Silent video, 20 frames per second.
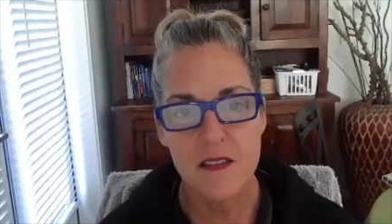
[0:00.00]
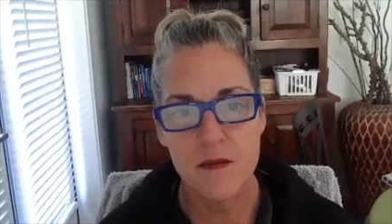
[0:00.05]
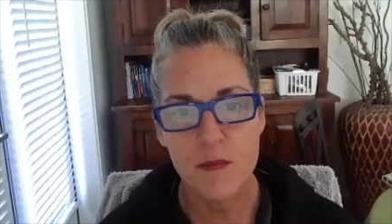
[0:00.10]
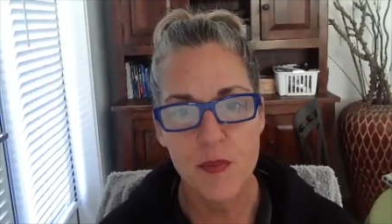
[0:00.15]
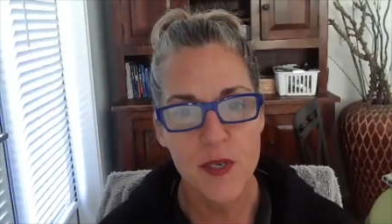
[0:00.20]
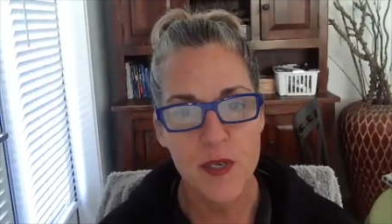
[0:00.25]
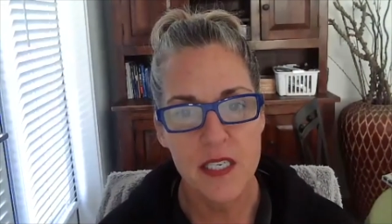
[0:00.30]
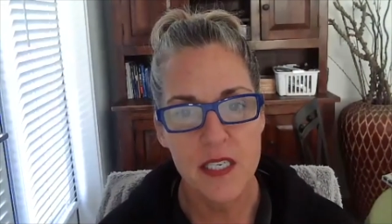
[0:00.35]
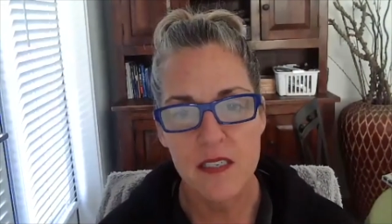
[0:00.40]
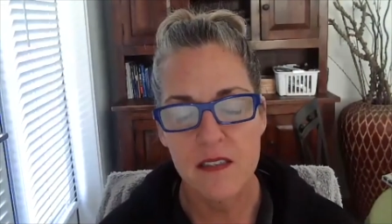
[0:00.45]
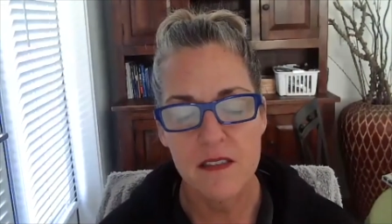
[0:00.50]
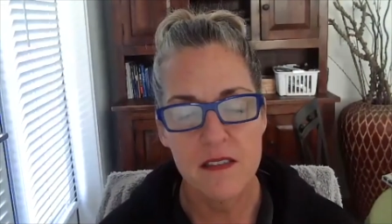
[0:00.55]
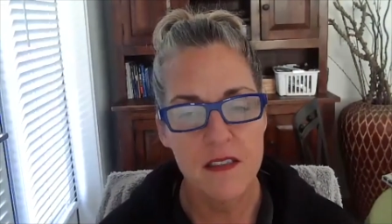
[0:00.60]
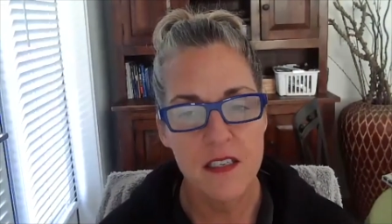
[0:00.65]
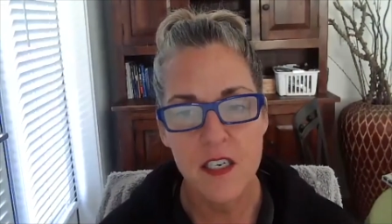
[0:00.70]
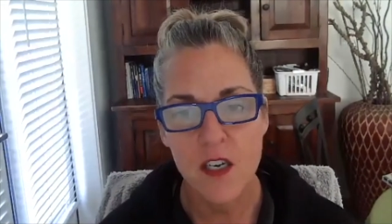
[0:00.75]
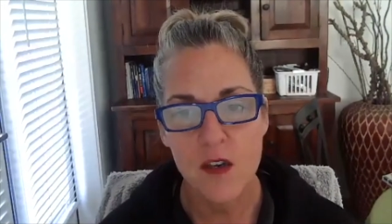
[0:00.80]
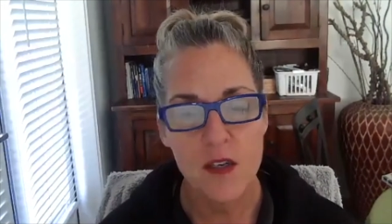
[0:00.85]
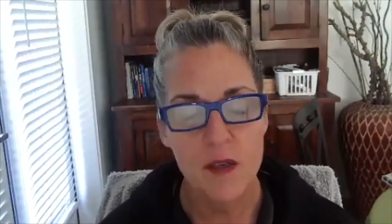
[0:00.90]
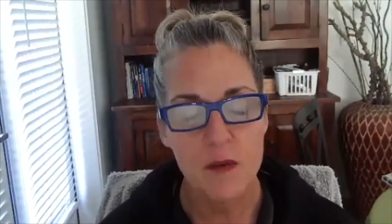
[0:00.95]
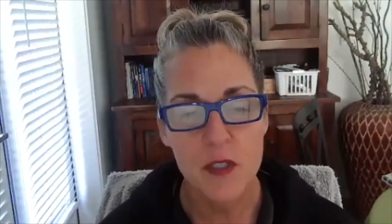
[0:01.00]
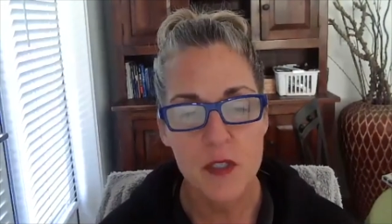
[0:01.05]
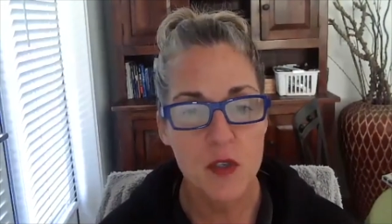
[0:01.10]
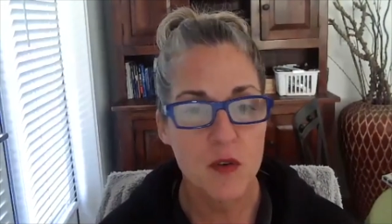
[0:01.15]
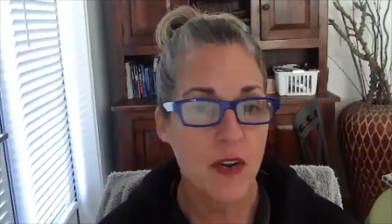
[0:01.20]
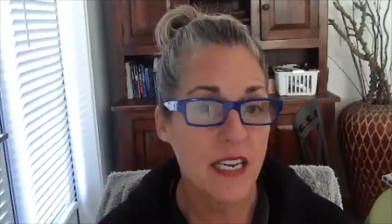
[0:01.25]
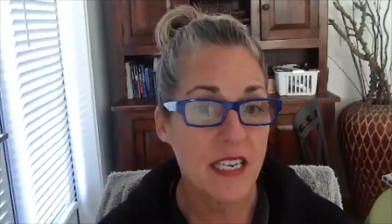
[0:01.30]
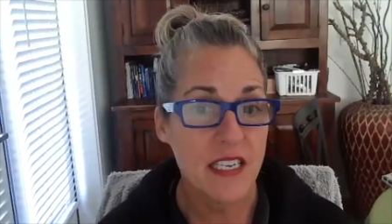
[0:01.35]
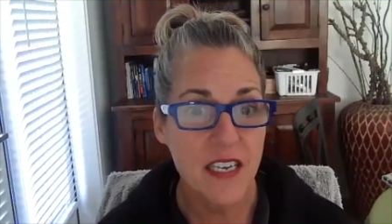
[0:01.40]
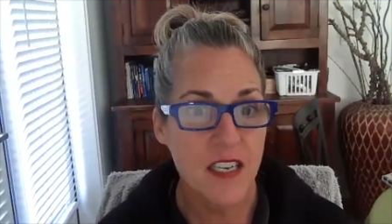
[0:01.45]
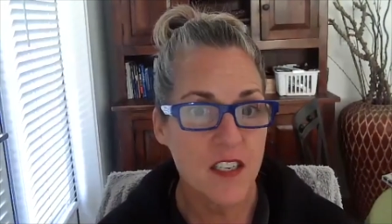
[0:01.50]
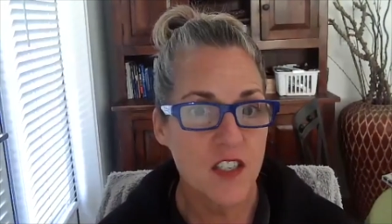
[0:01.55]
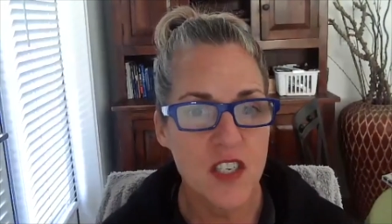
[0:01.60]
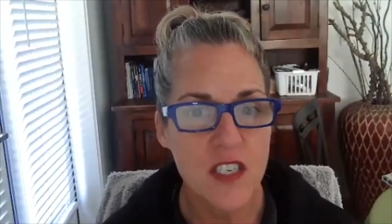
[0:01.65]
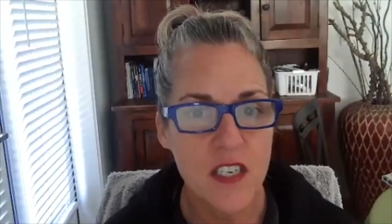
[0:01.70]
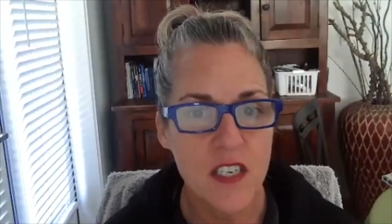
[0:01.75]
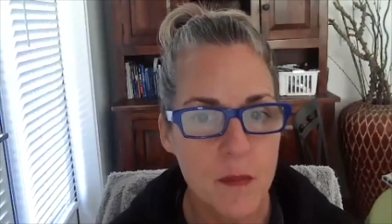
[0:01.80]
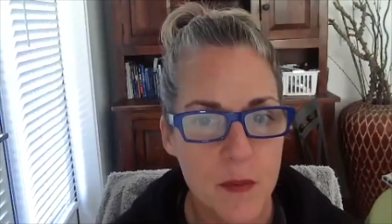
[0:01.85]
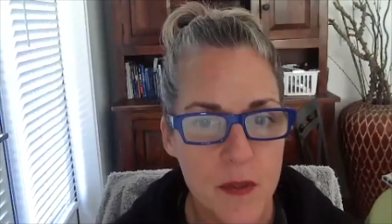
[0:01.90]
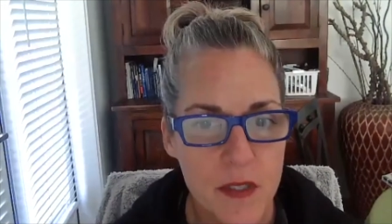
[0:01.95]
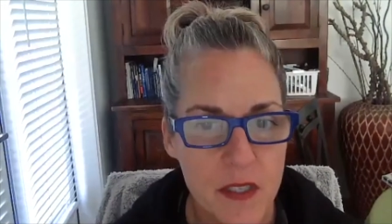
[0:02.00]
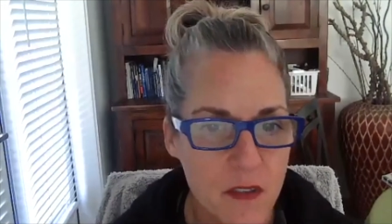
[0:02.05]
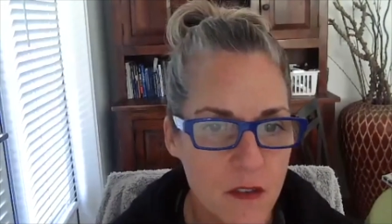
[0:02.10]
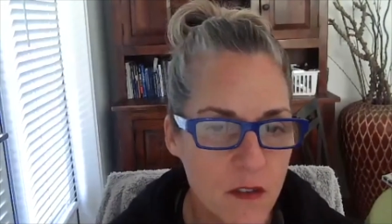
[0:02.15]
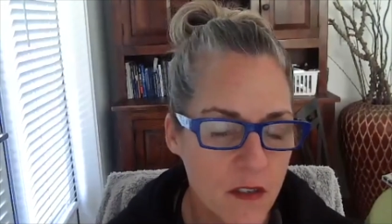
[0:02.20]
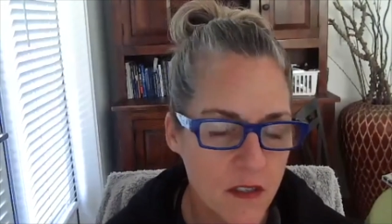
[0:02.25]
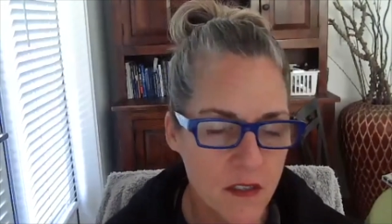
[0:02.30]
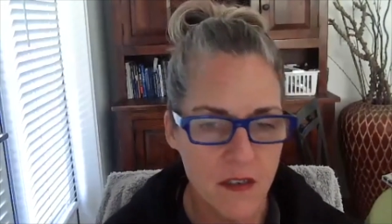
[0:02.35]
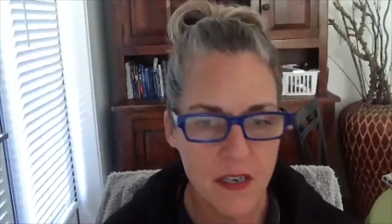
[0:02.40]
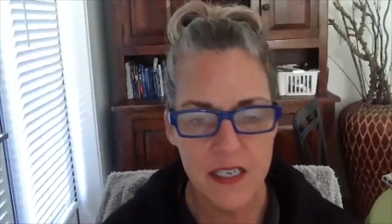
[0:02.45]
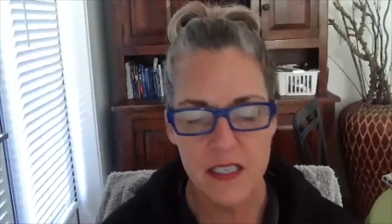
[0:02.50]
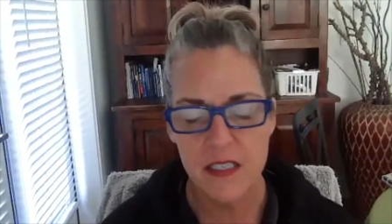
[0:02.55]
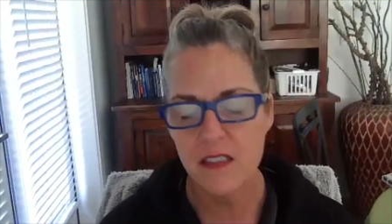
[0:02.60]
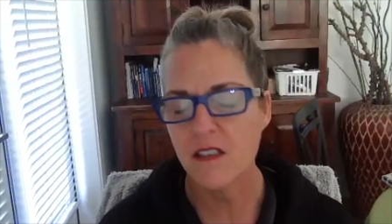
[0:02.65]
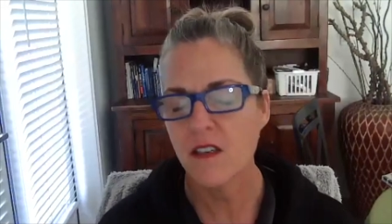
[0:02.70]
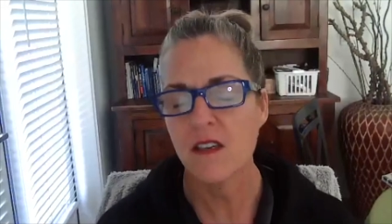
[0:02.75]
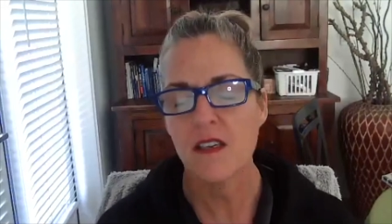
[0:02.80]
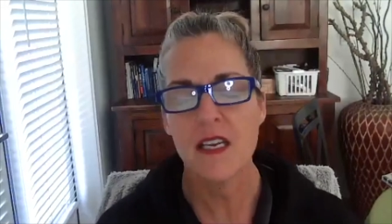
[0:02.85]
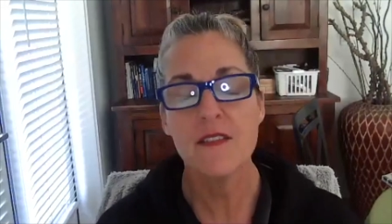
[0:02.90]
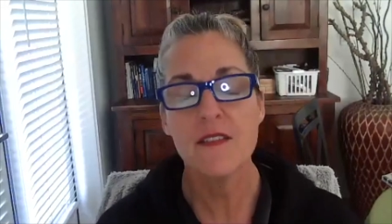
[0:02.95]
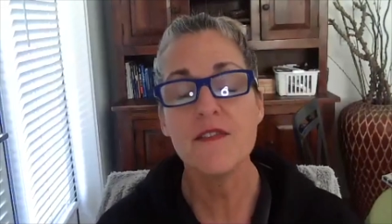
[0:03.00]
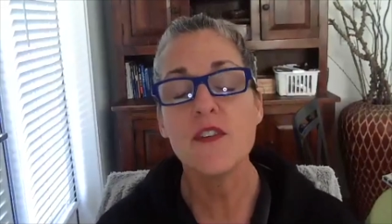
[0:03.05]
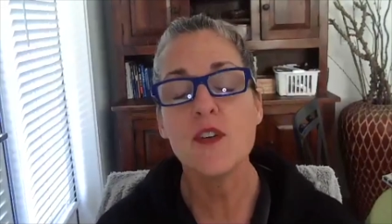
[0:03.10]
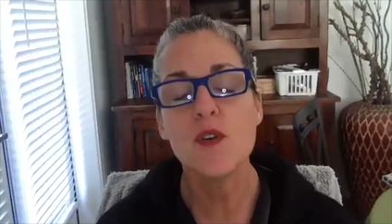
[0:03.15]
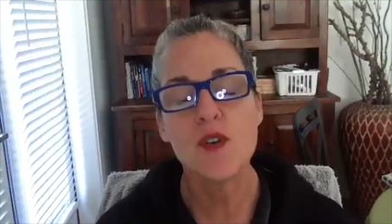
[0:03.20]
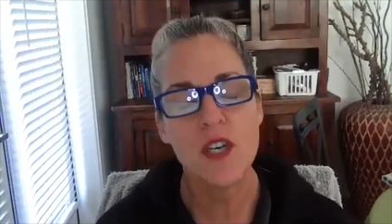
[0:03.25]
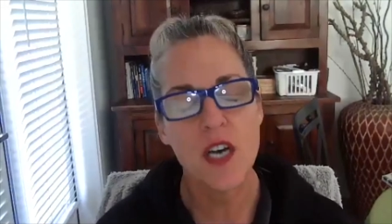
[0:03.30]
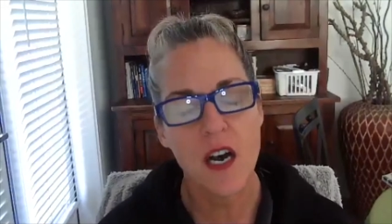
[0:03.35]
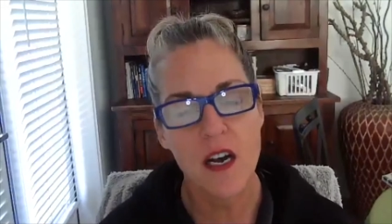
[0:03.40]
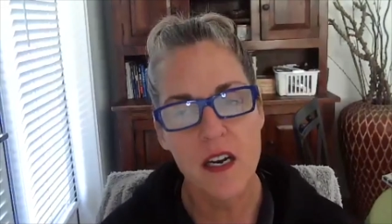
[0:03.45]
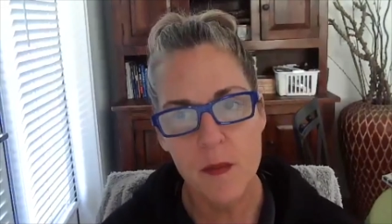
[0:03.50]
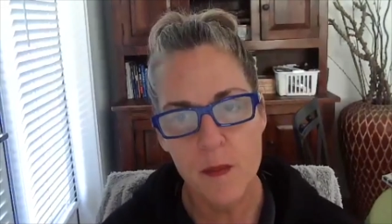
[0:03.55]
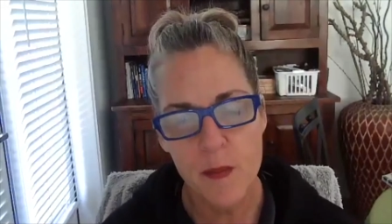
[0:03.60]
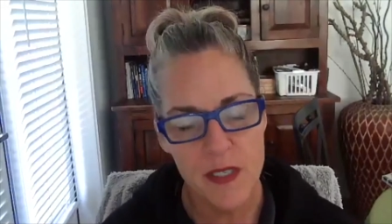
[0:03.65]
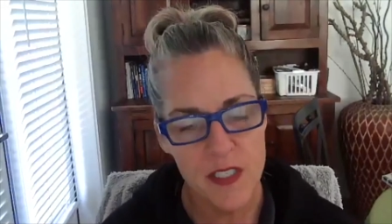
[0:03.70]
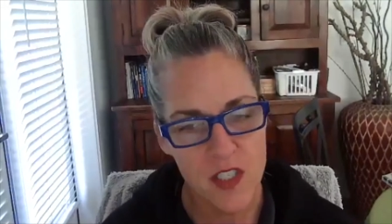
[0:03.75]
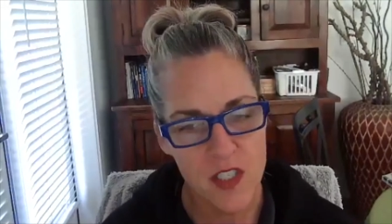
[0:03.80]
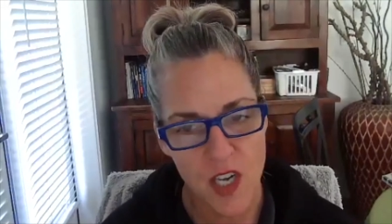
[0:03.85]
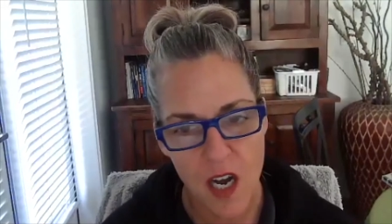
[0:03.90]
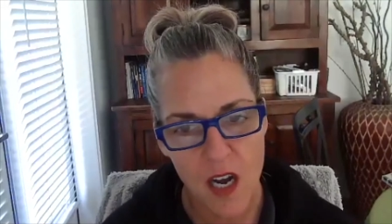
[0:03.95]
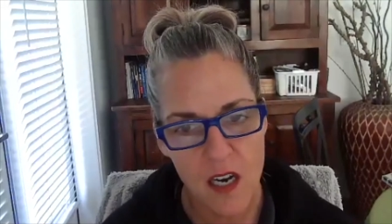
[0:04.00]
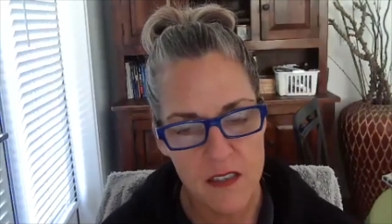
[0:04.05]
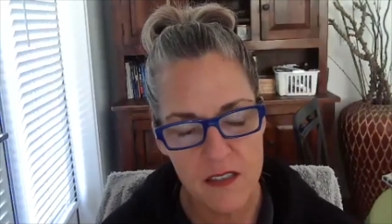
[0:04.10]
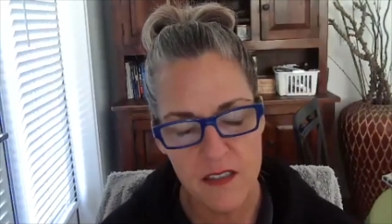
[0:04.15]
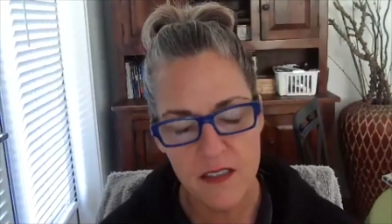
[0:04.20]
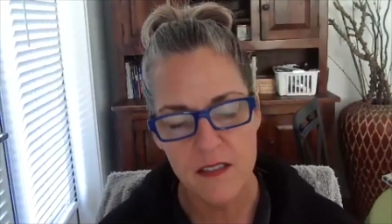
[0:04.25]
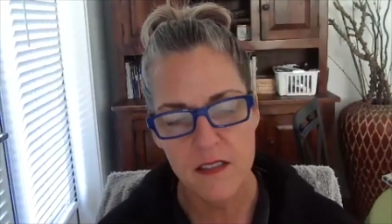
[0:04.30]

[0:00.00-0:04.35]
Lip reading: Put, you know, it was great catching up with you, or great if you caught up and talked,